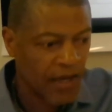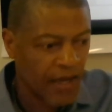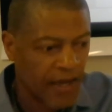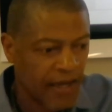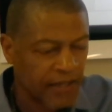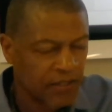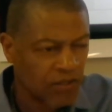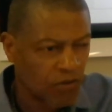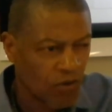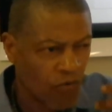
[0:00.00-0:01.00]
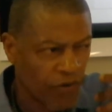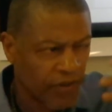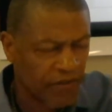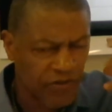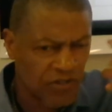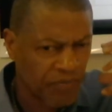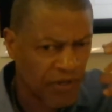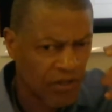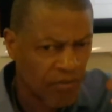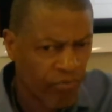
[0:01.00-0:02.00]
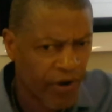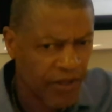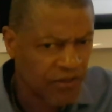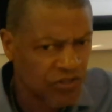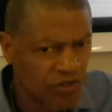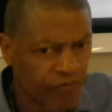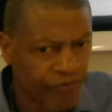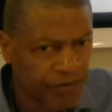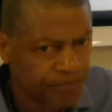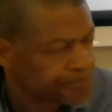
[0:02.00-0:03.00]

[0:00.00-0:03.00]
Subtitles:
and whether or not there's something in the brain that's different.